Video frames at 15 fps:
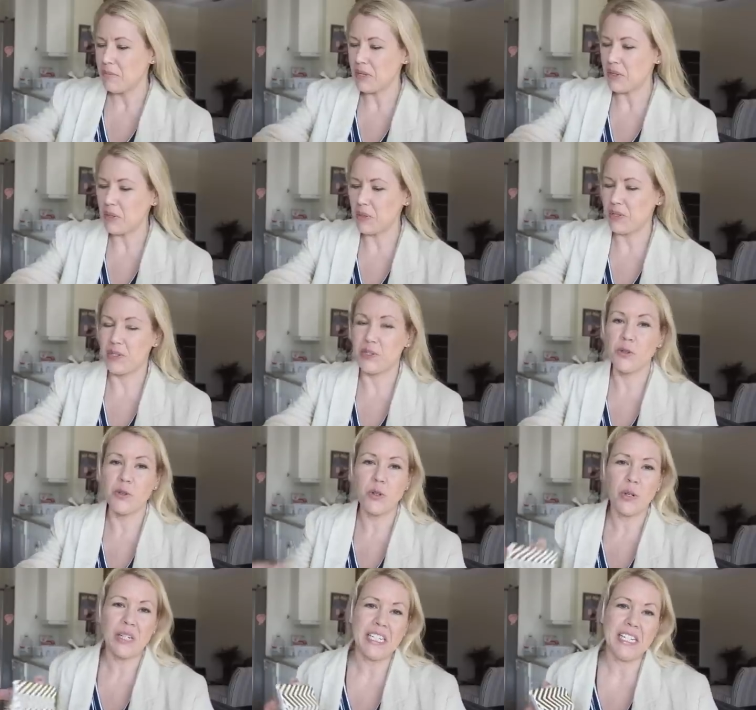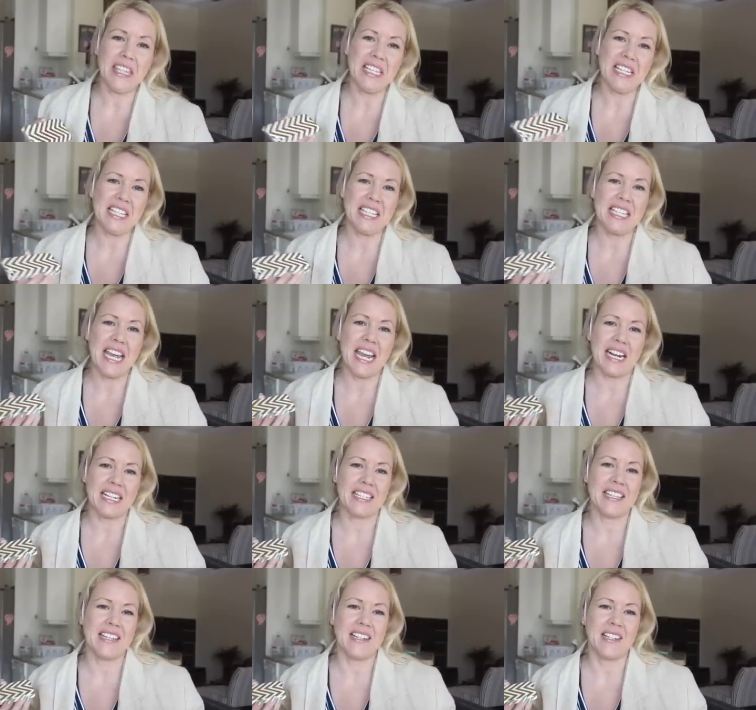because usually in these
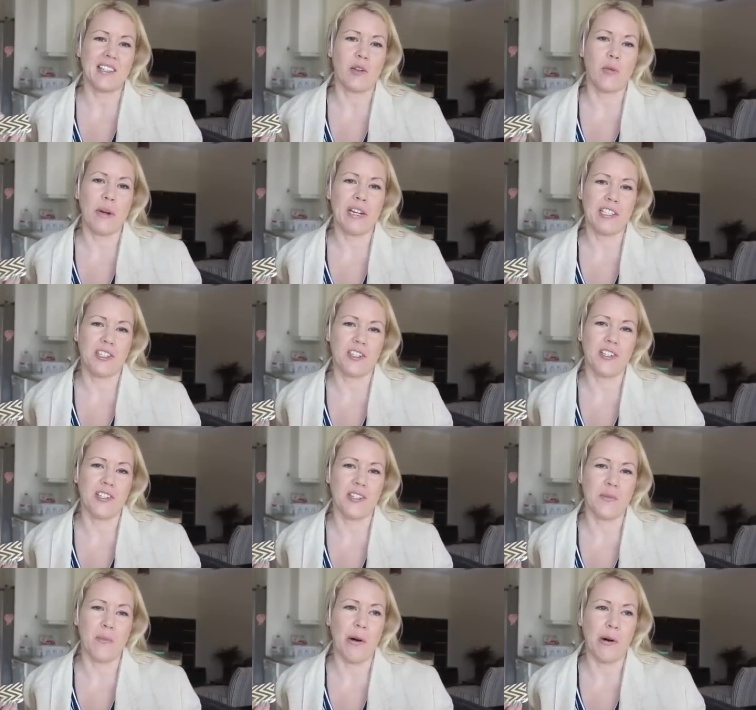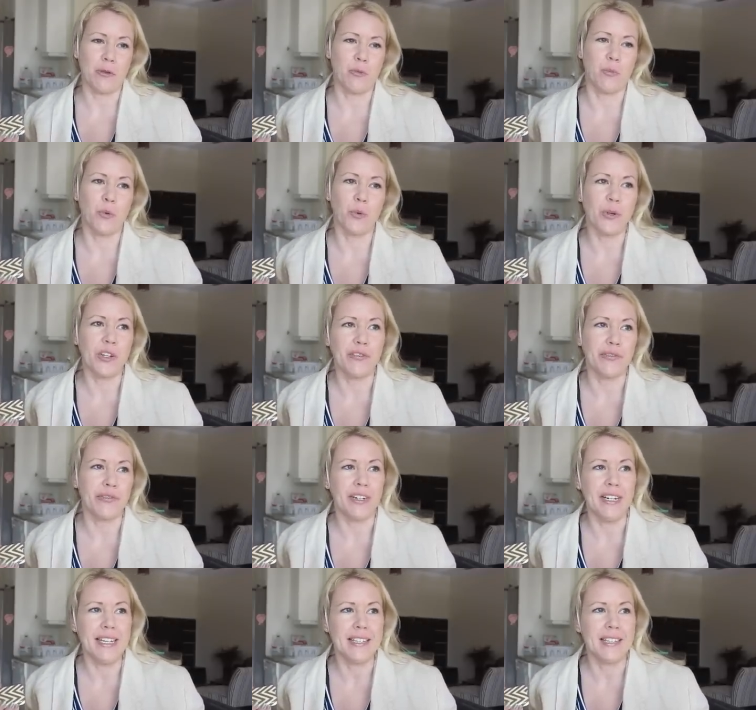texts there is questions about
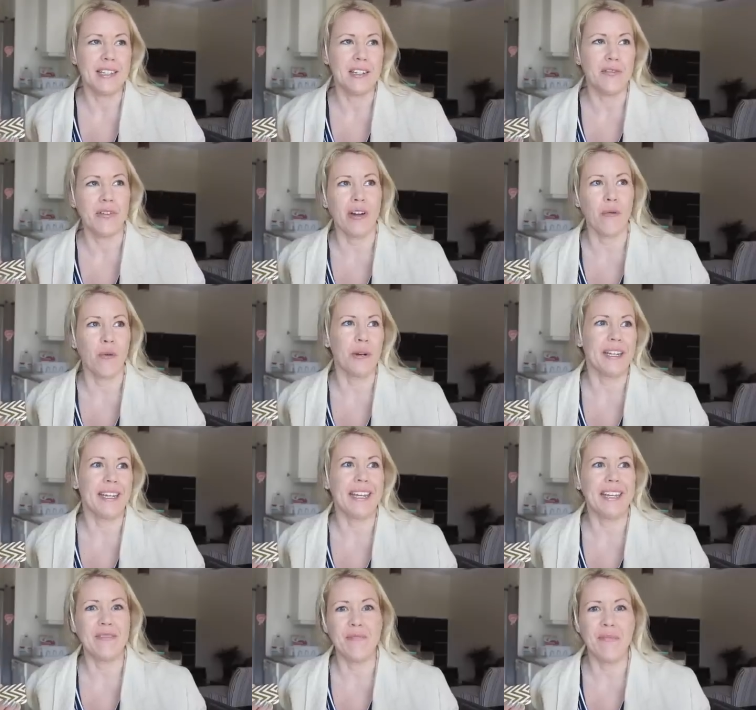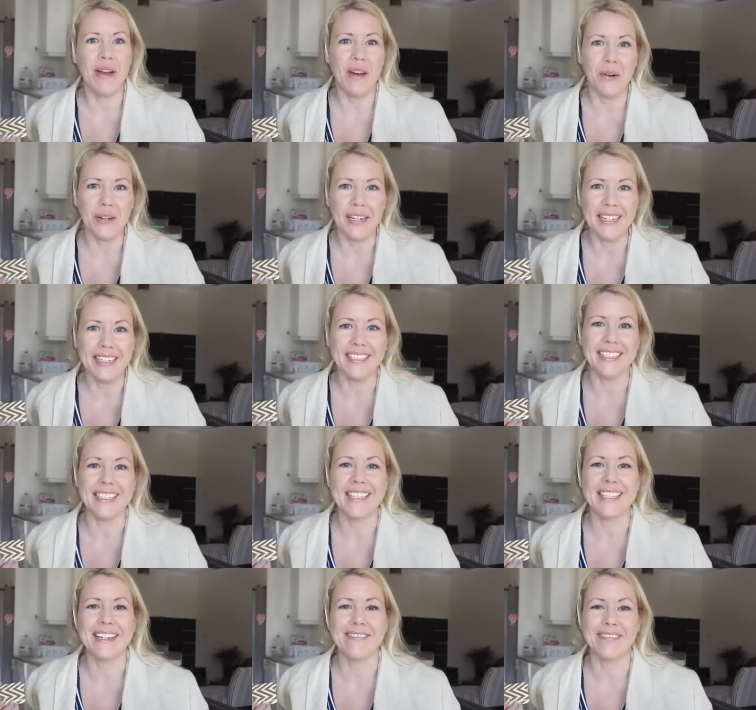boyfriends and if I want to get married
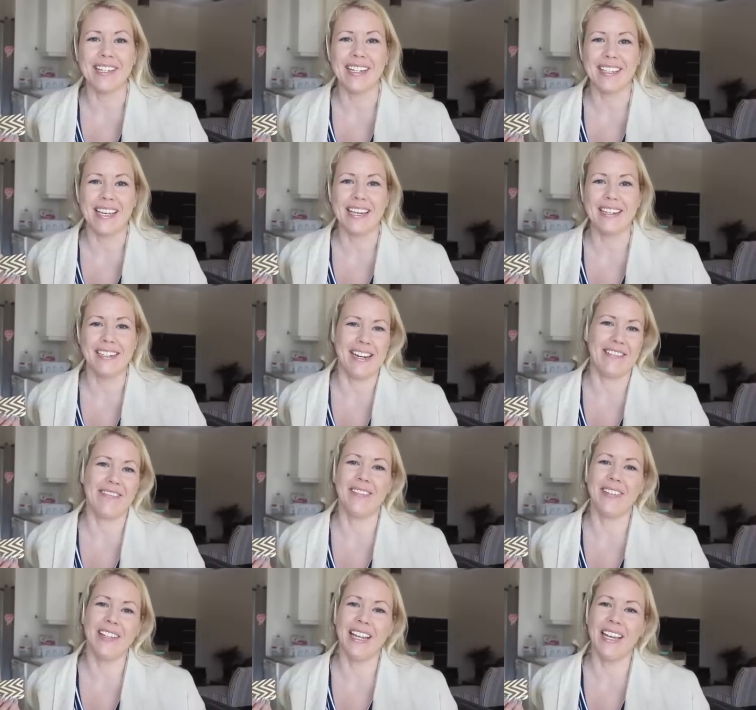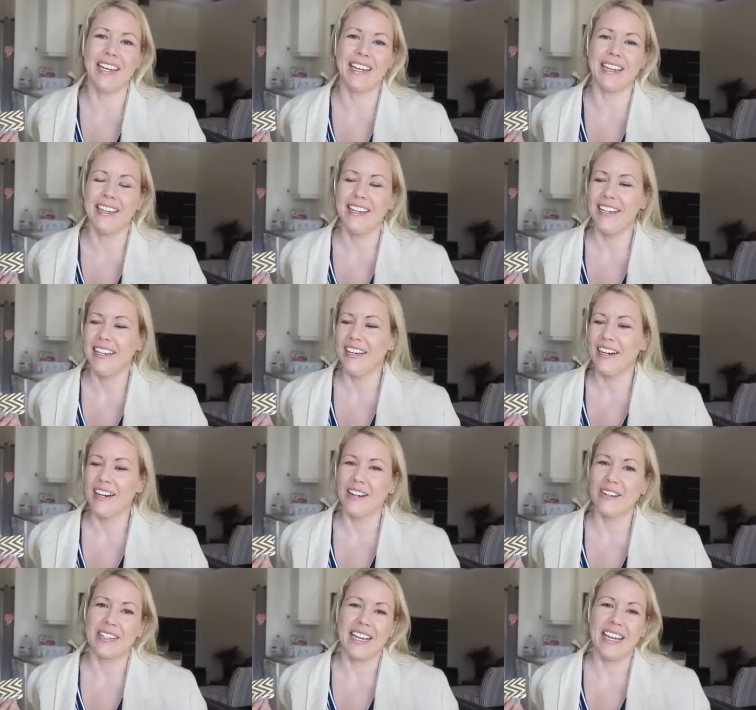and stuff like that and I feel like
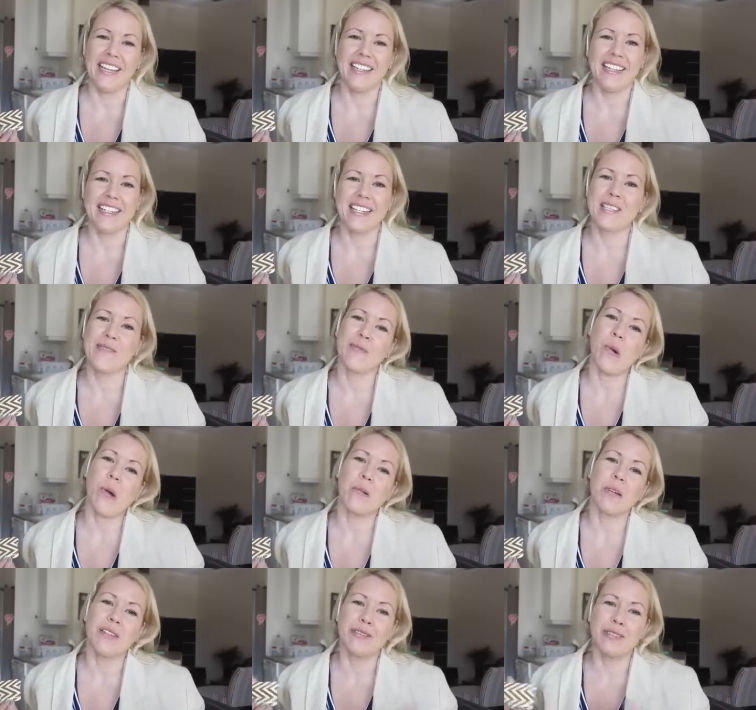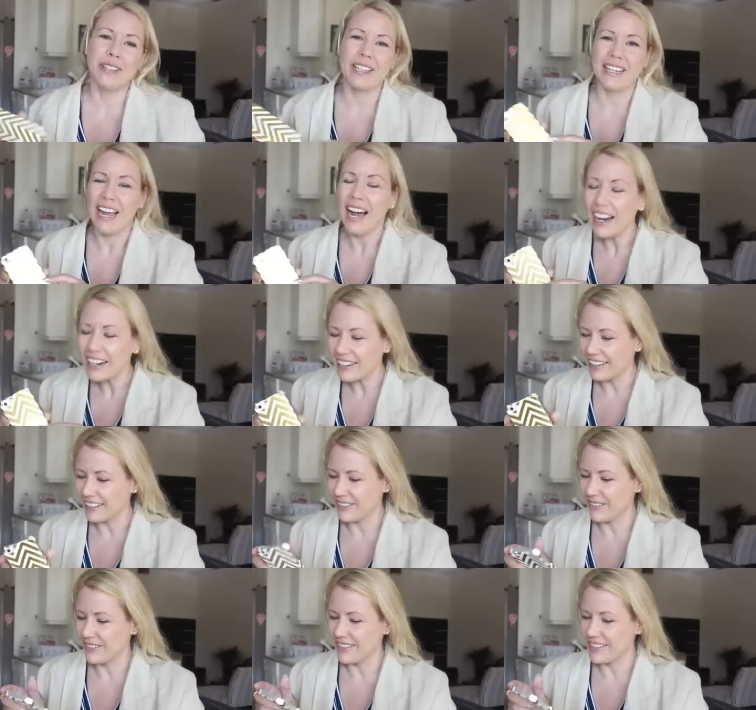okay that's probably for the
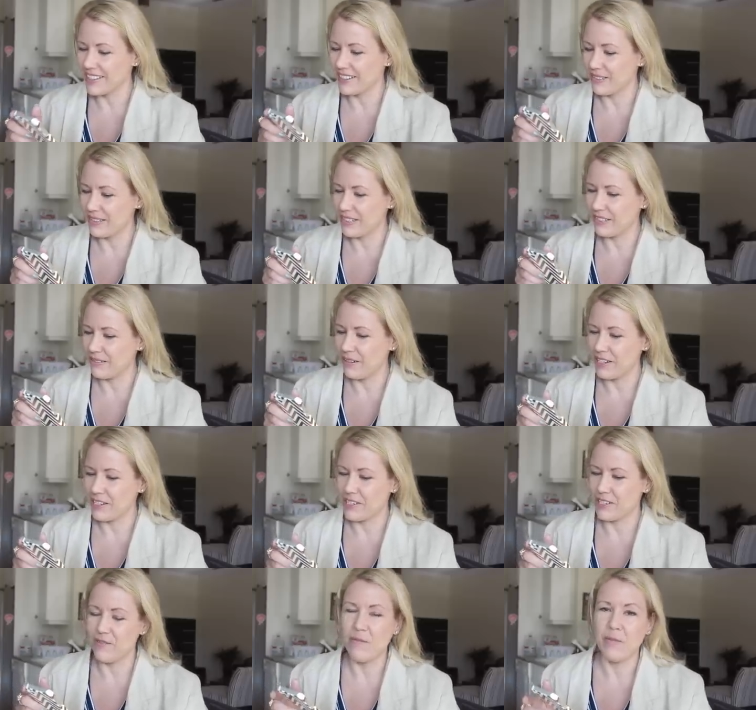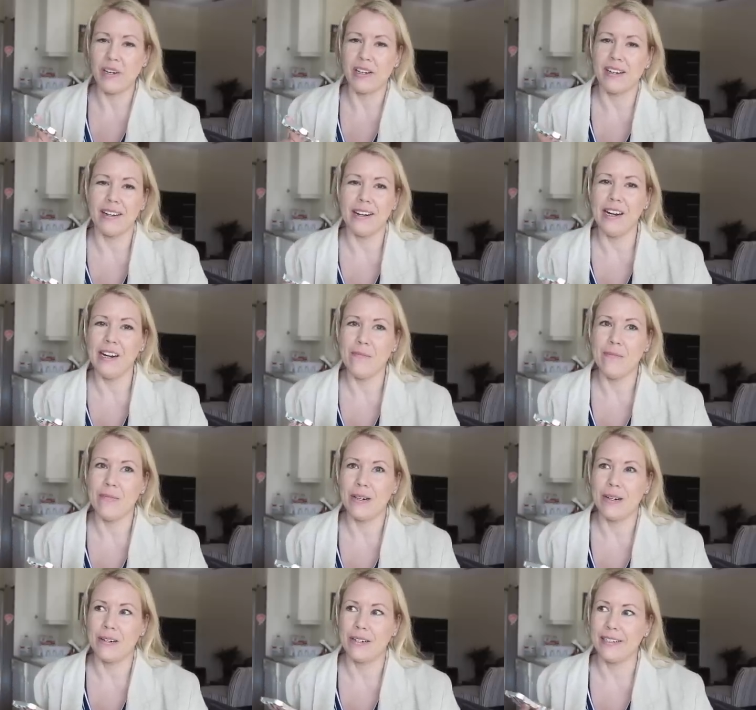younger girls a good question but I'm
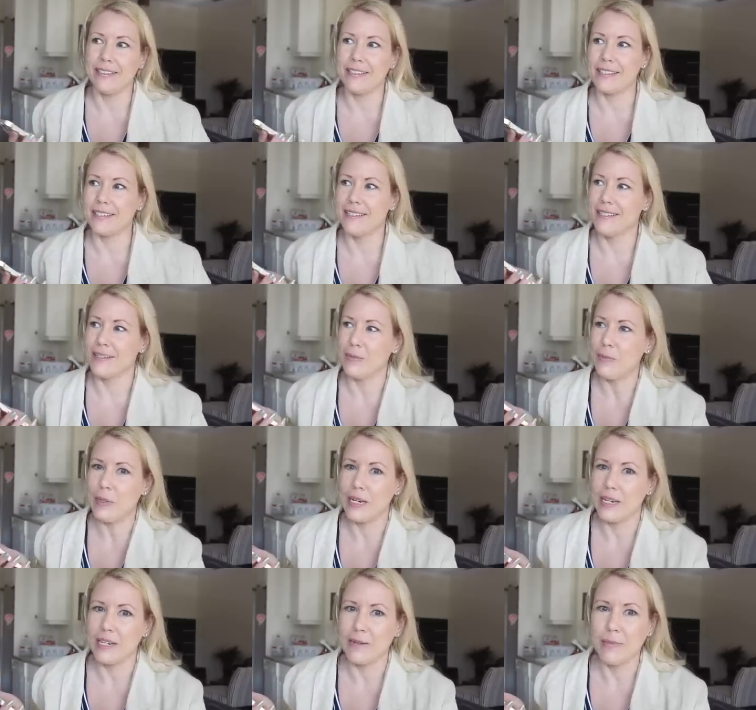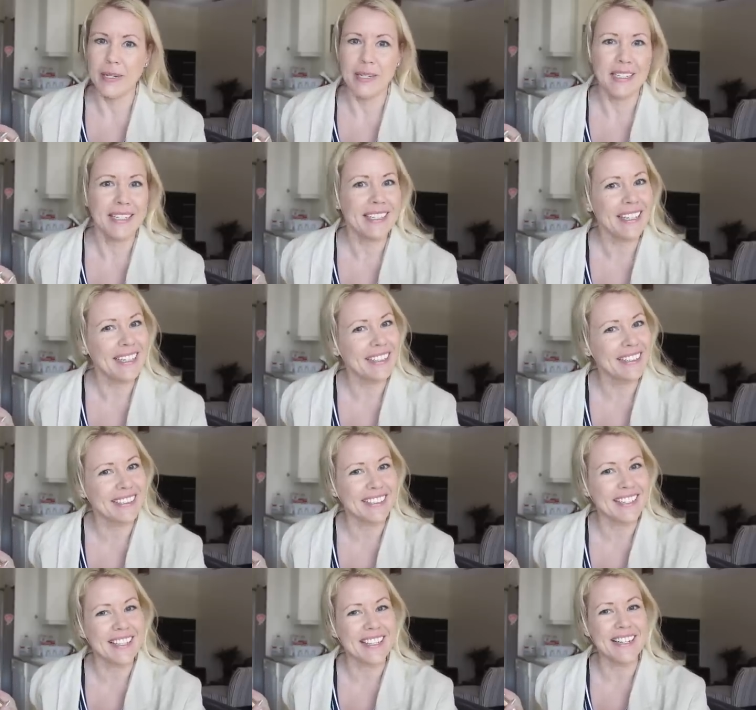married since many many
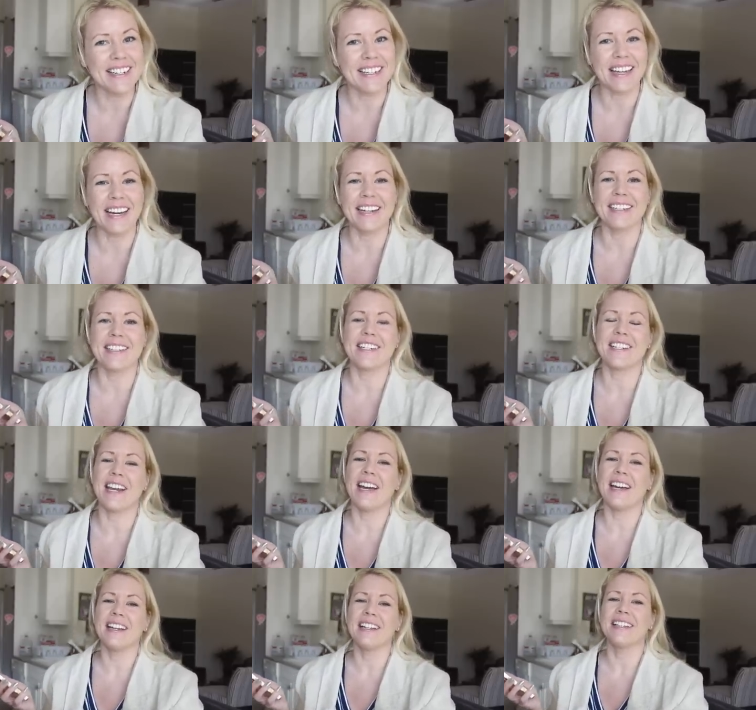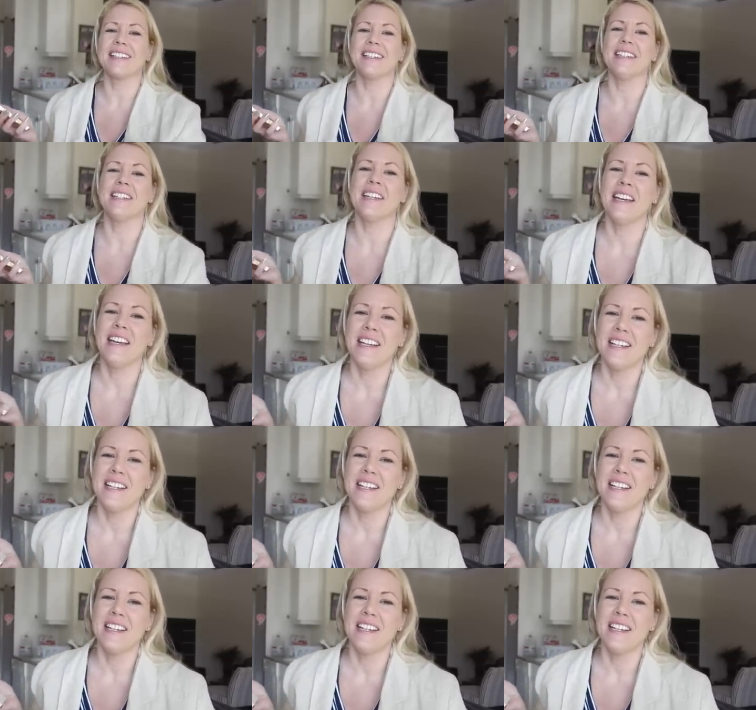years and got a child and